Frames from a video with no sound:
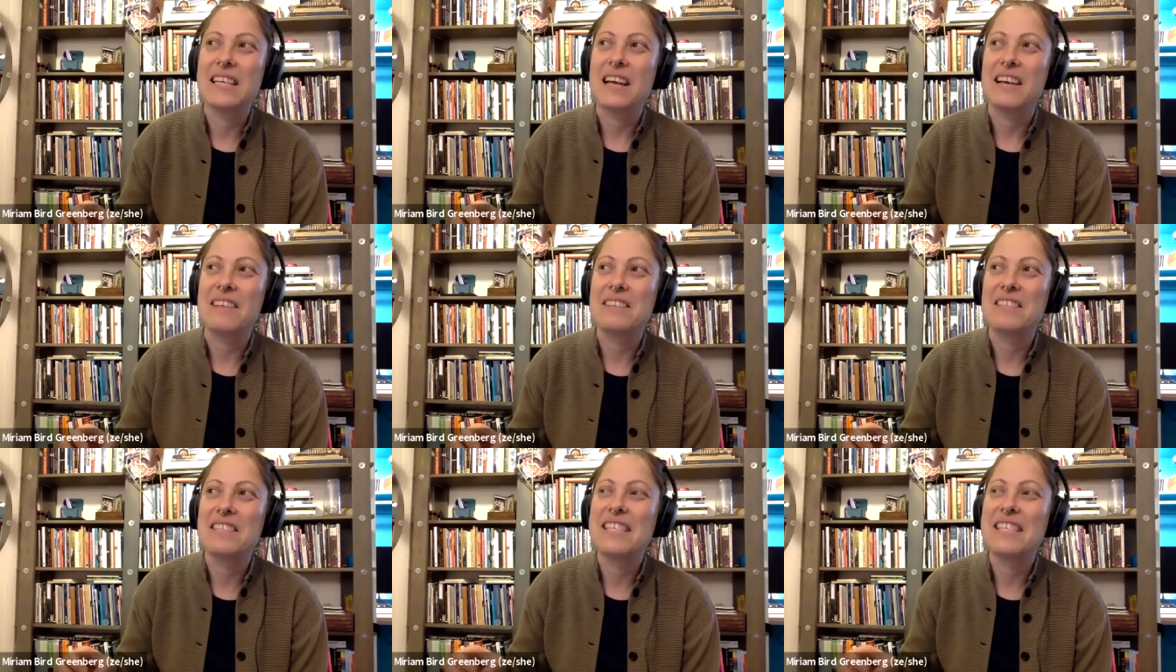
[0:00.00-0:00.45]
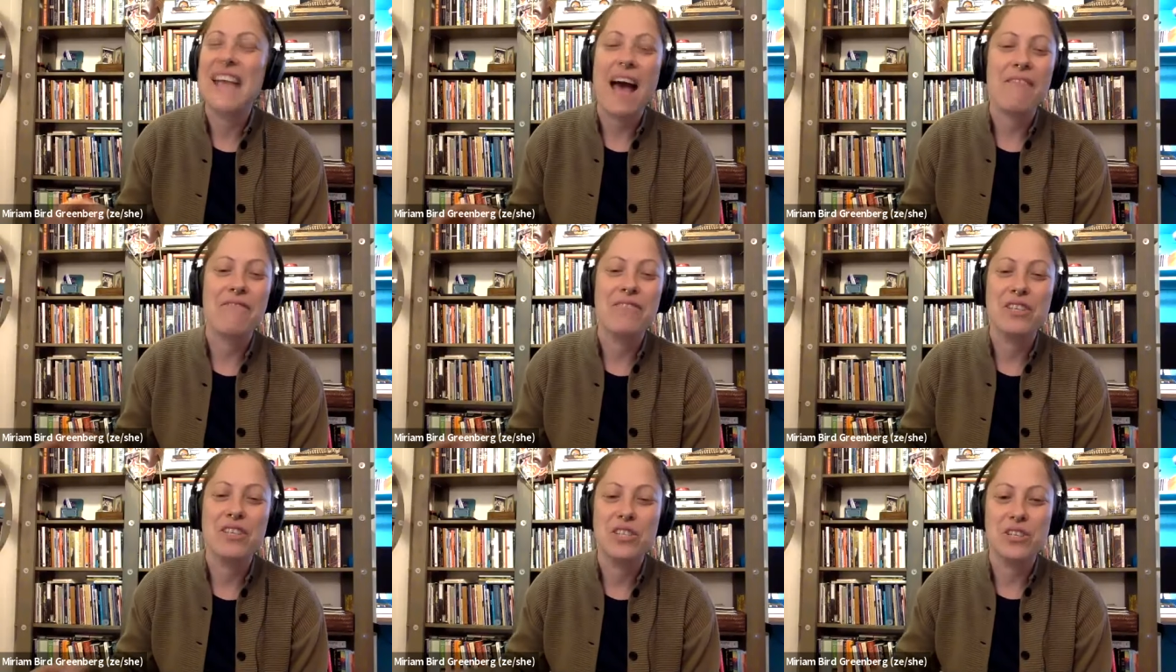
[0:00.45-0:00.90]
a
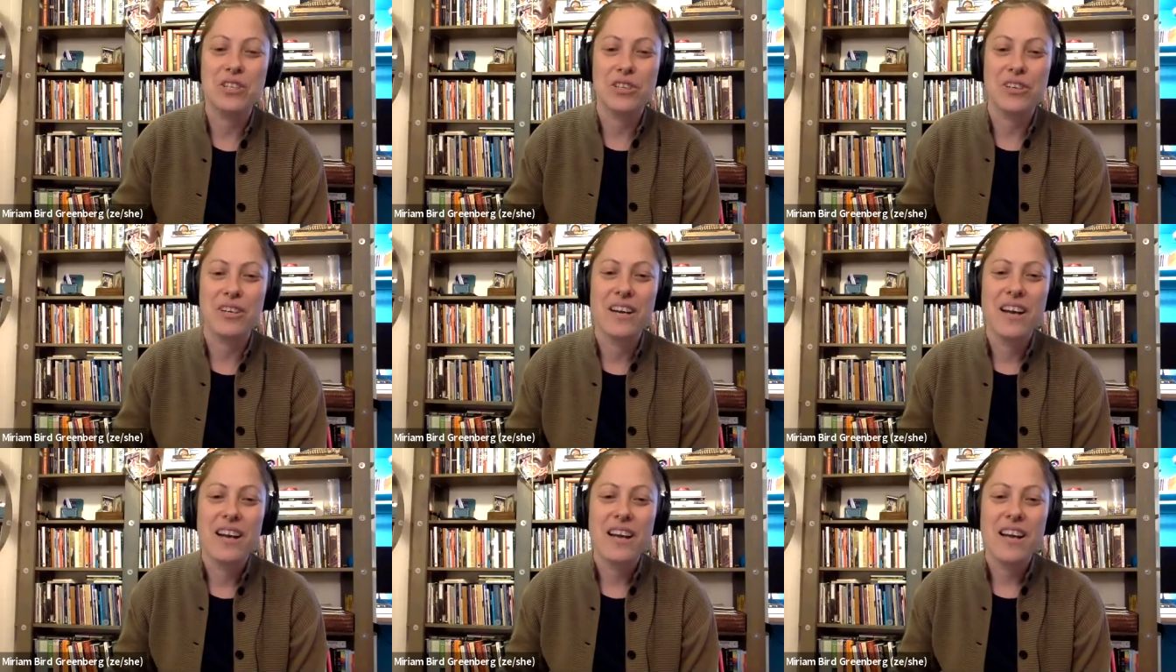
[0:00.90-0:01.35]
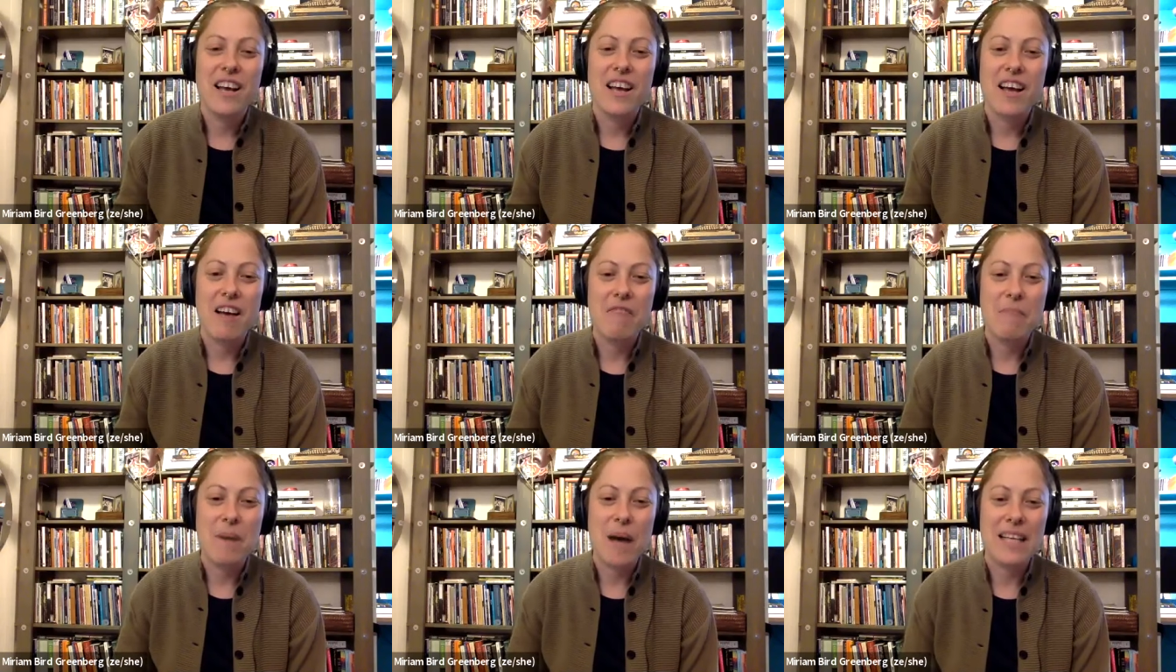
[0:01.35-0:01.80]
scavenger
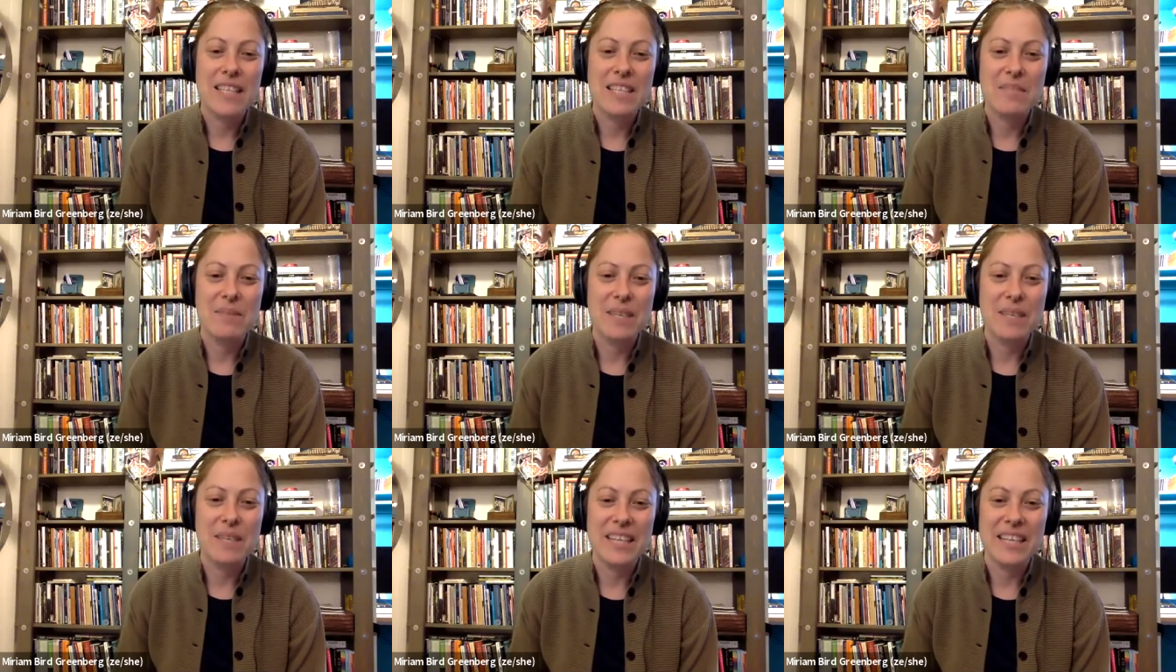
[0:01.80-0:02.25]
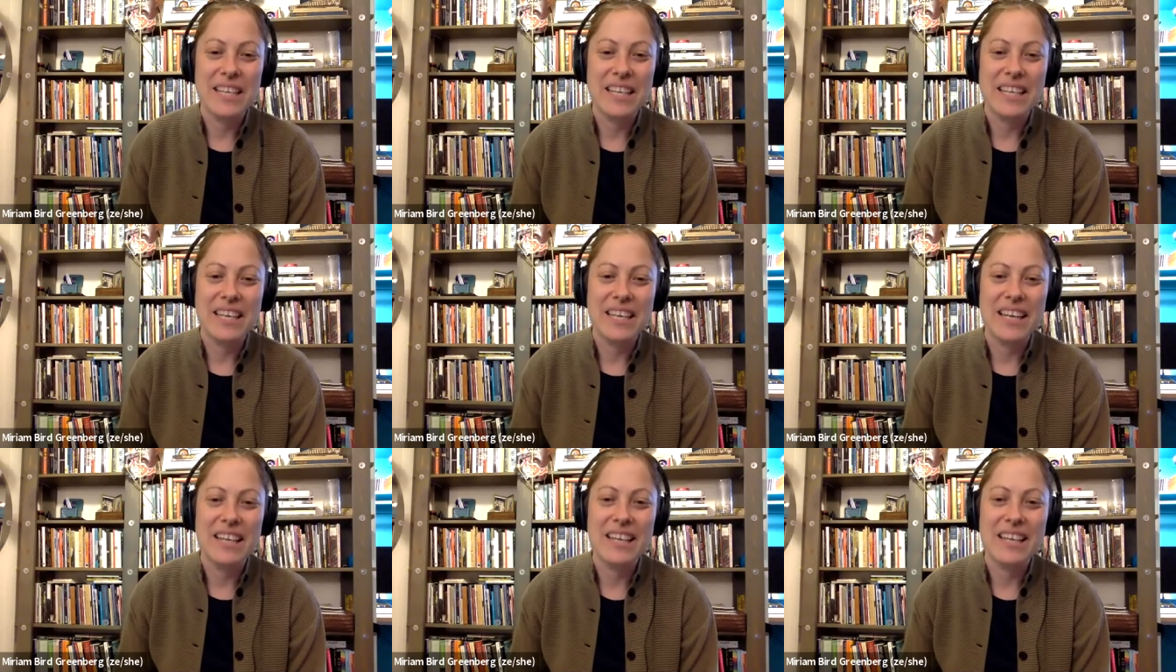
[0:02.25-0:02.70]
of
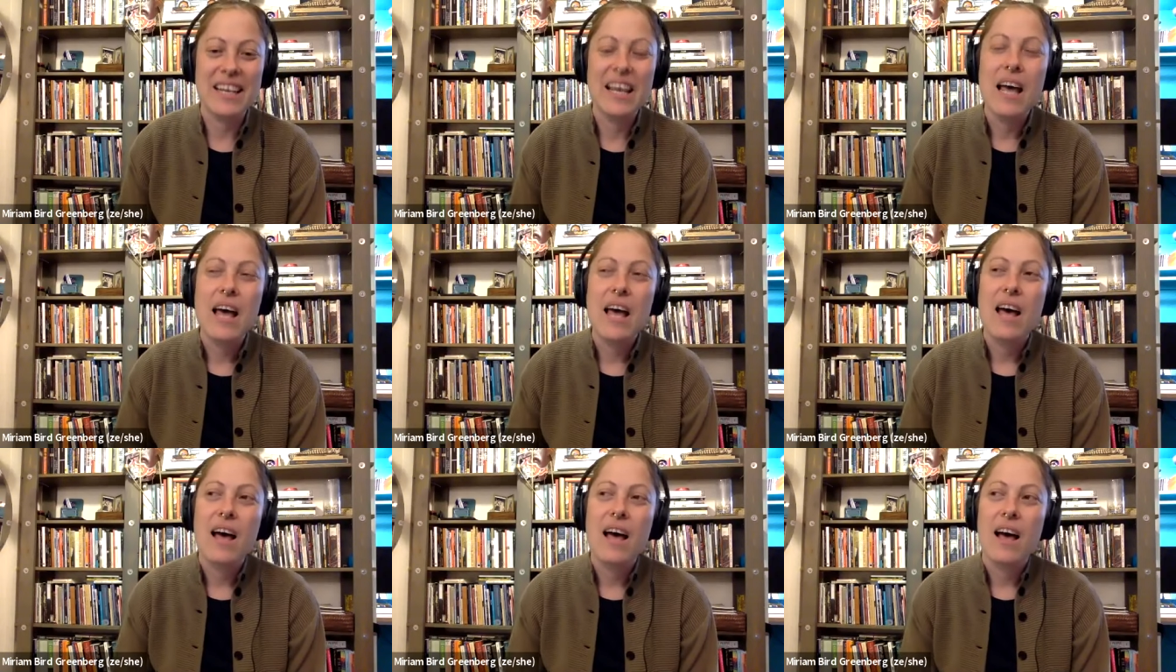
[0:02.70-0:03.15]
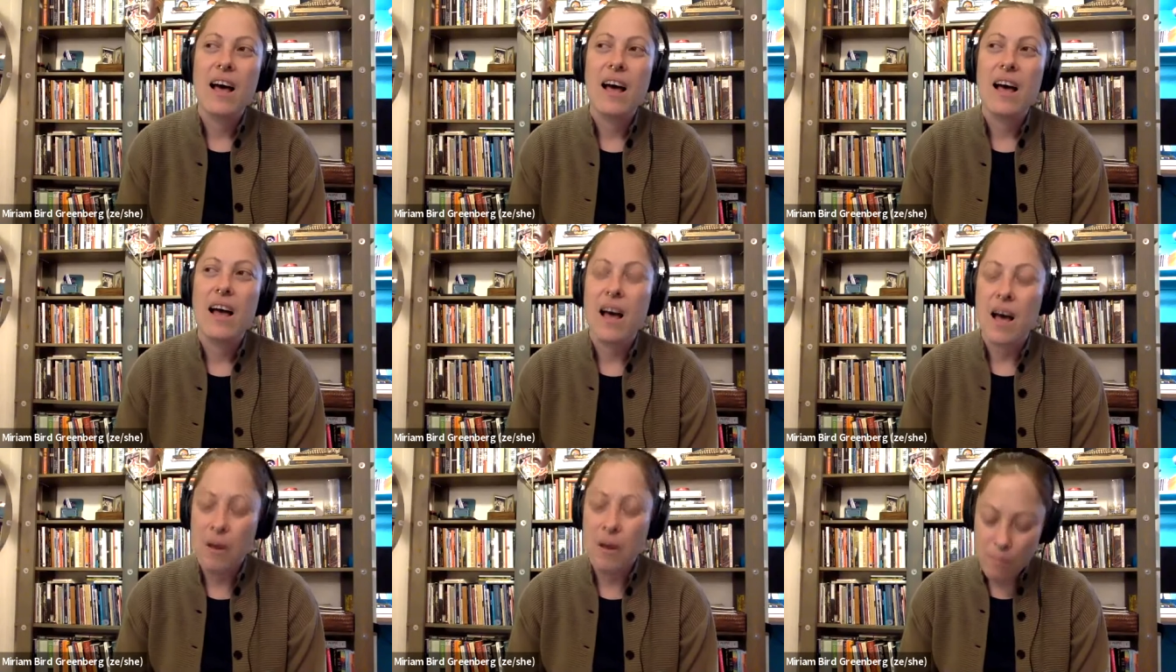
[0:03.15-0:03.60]
possibility, and
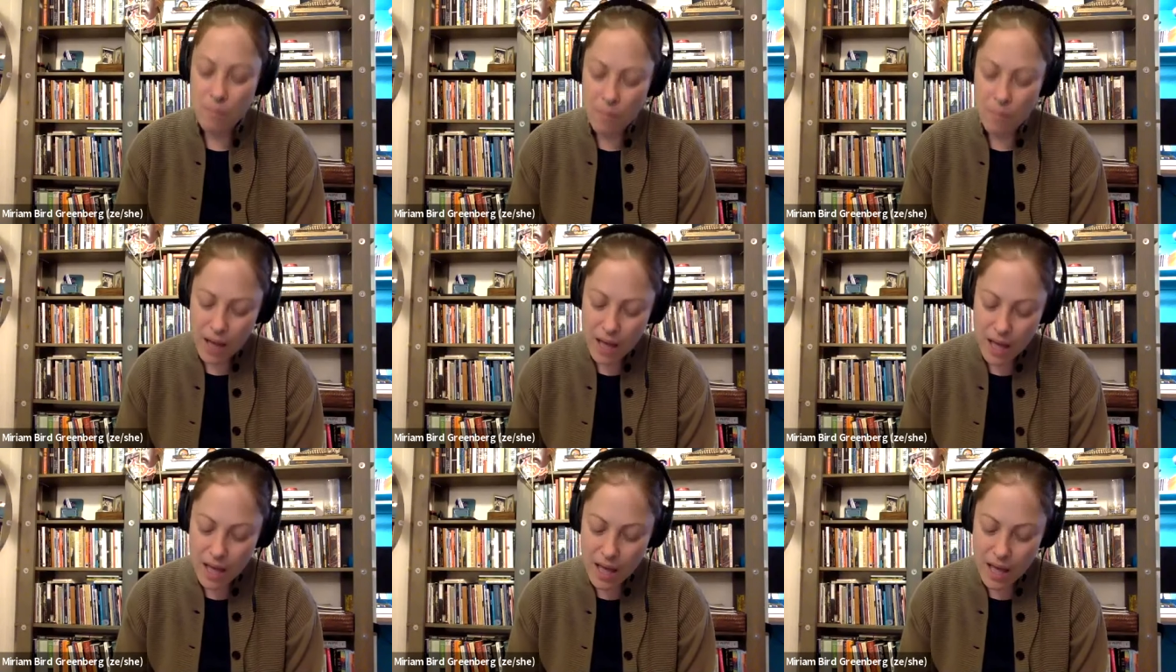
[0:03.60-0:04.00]
um,